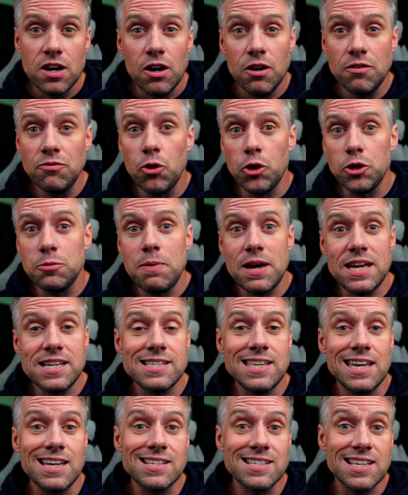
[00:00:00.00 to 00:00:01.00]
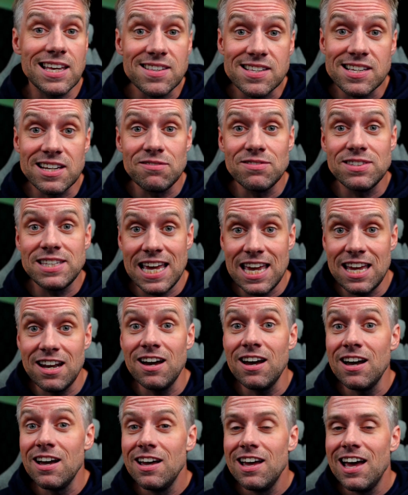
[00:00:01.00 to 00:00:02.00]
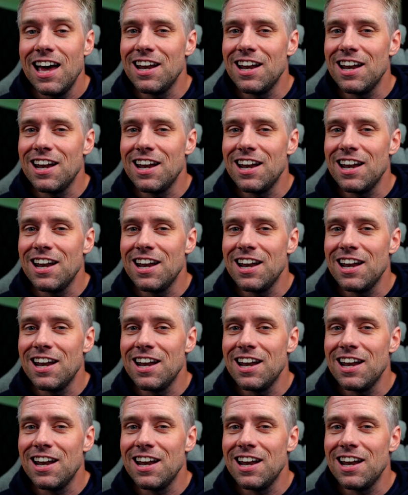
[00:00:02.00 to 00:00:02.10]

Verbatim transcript: avoid pasting sensitive data,